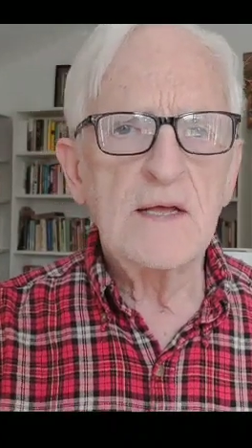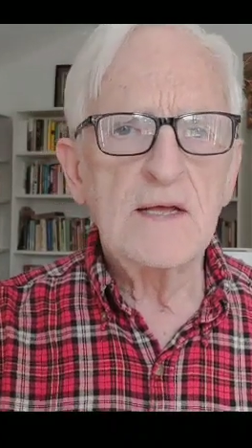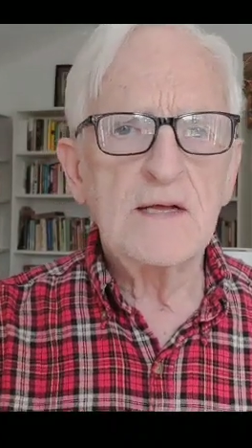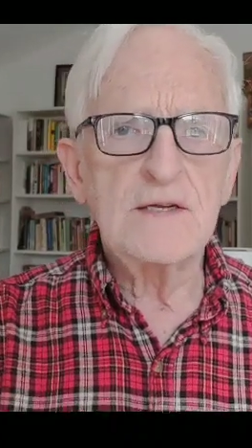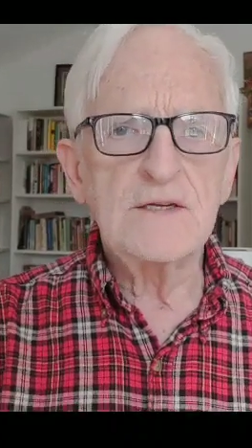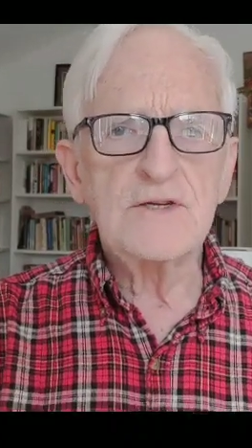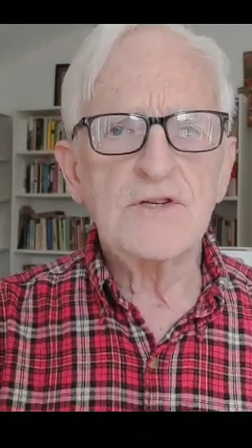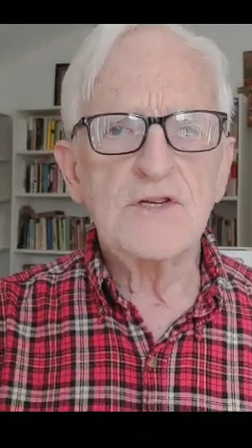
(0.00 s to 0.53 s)

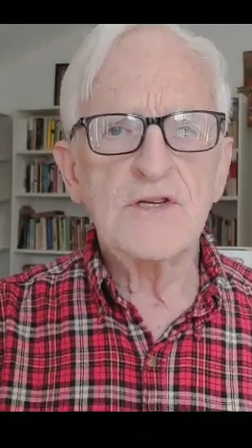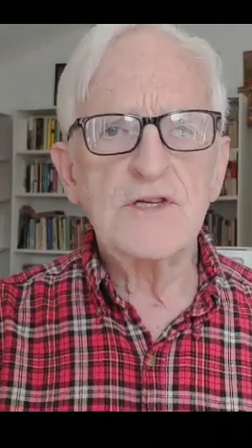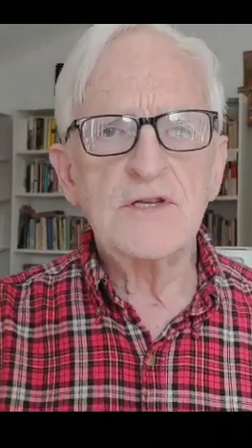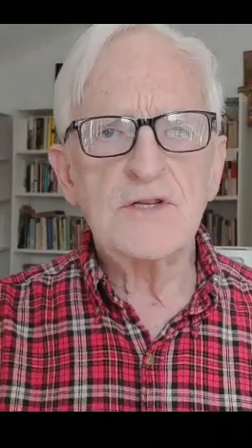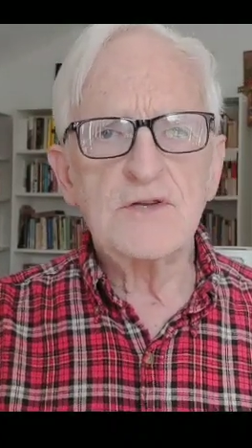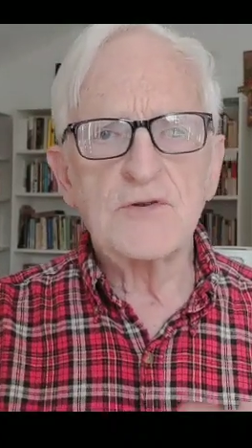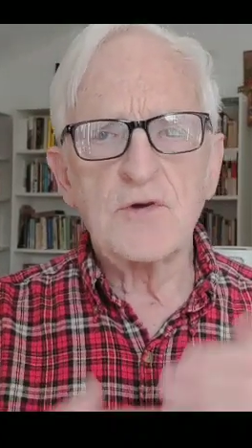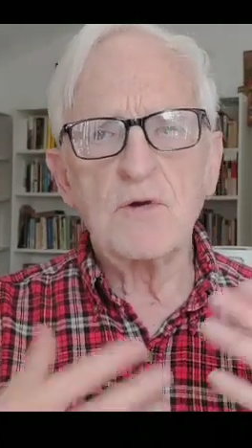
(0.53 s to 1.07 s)
and
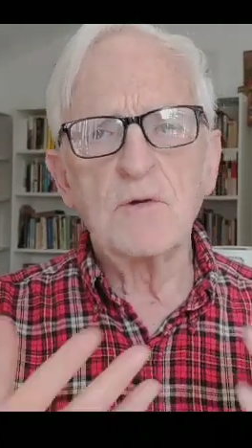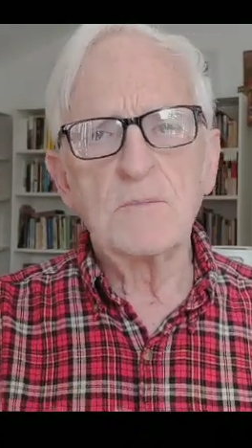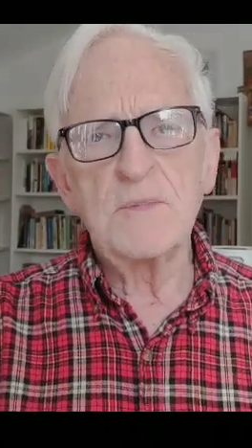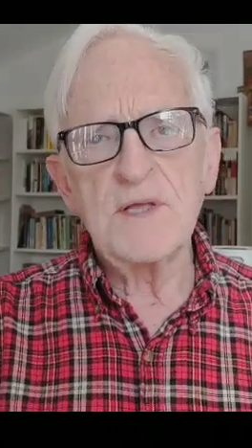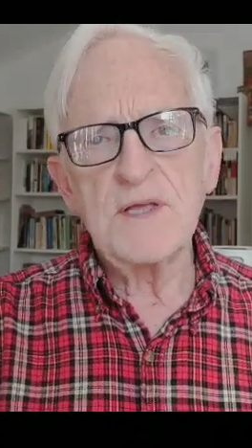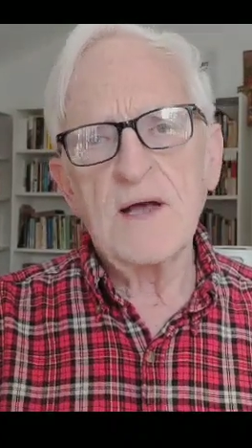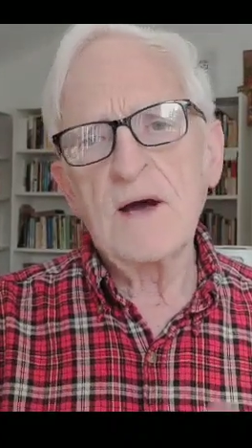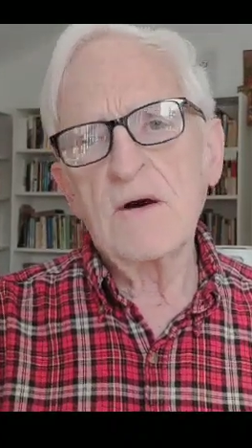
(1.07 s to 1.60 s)
she told
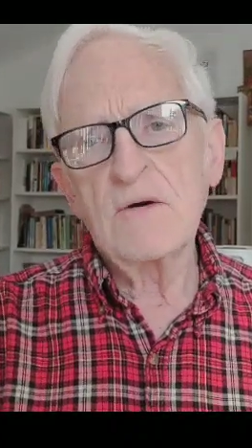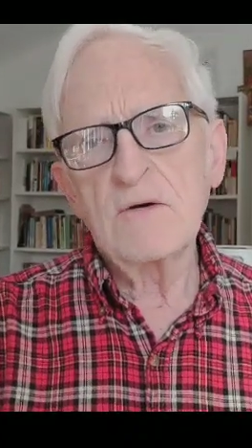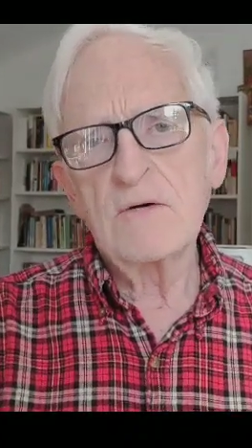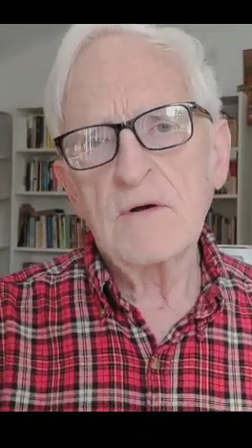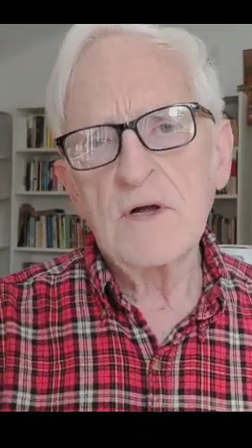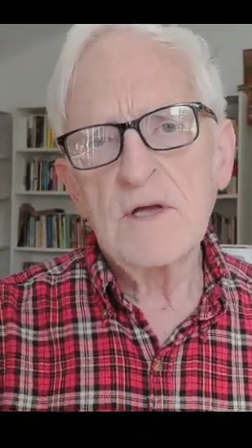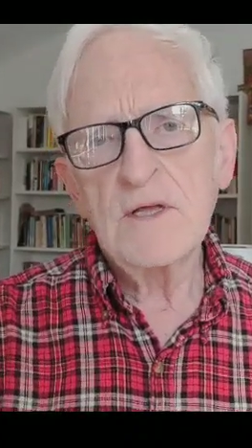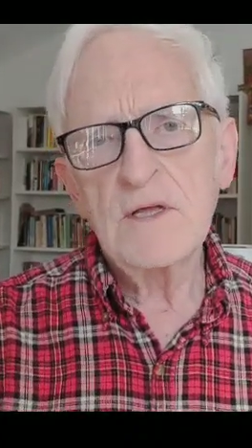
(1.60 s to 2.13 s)
me
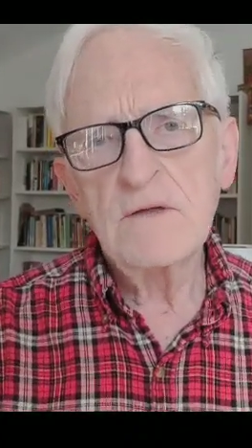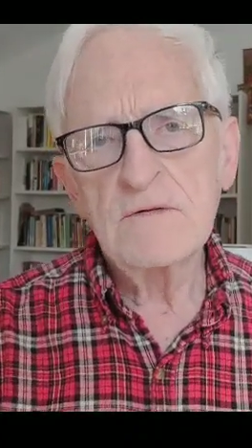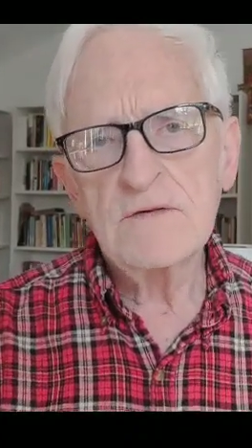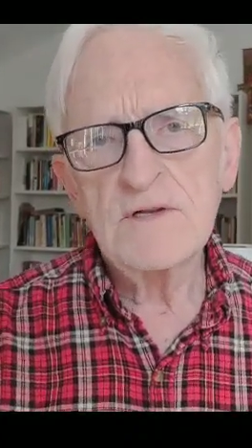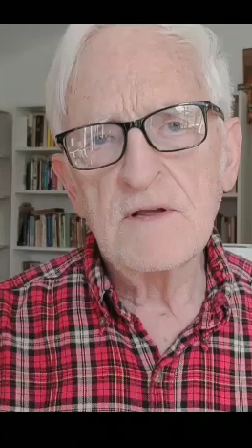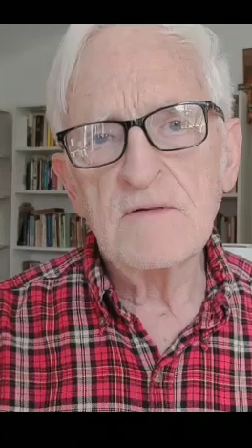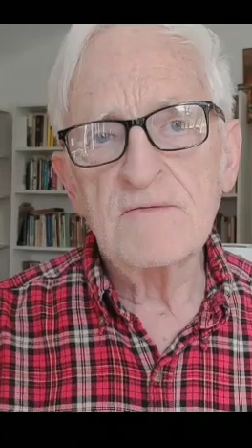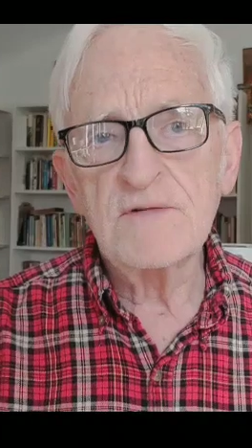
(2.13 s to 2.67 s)
how he
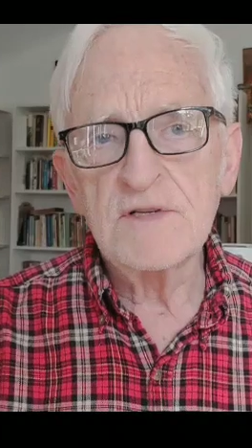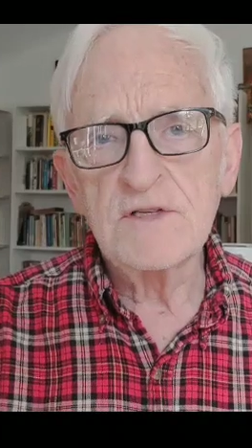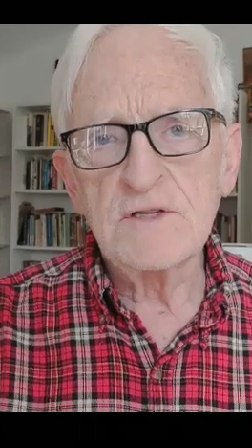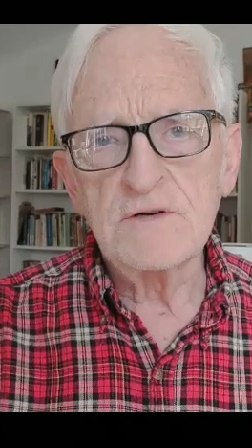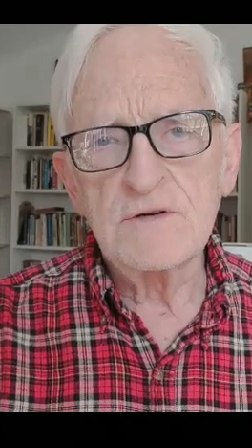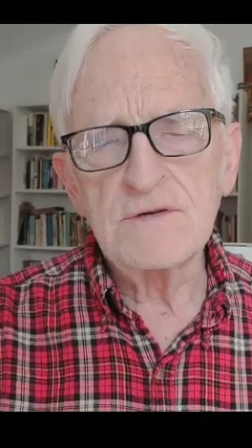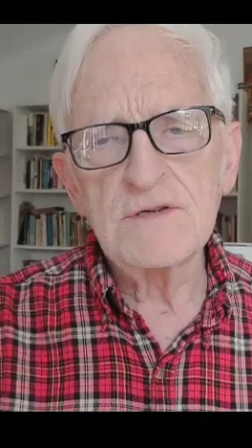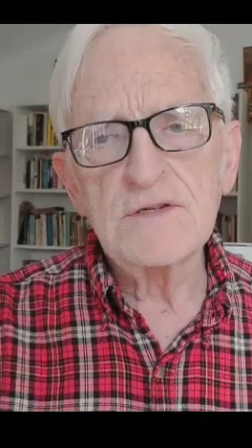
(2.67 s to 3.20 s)
used to have
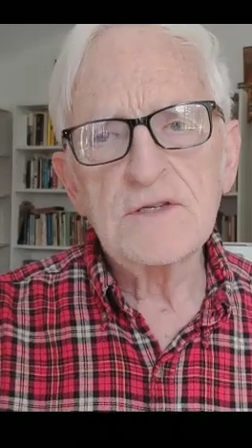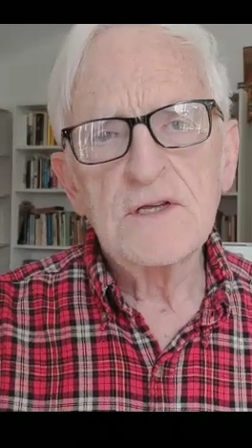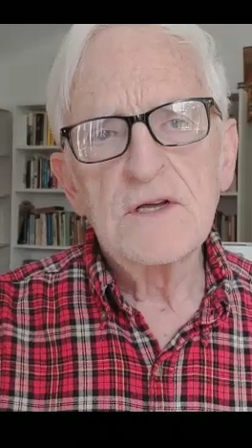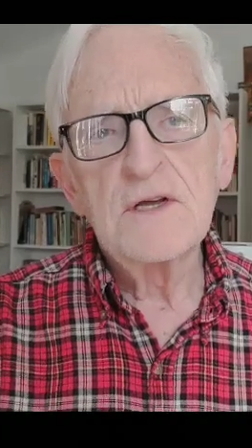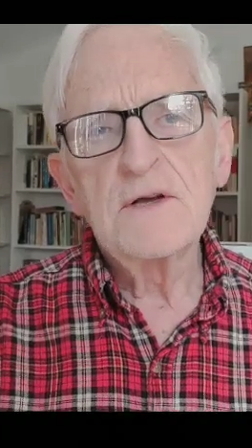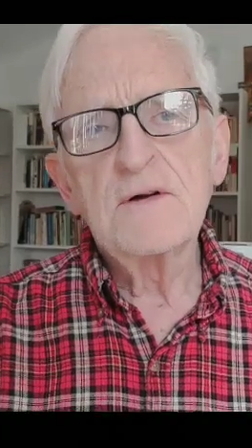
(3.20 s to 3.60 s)
visitors,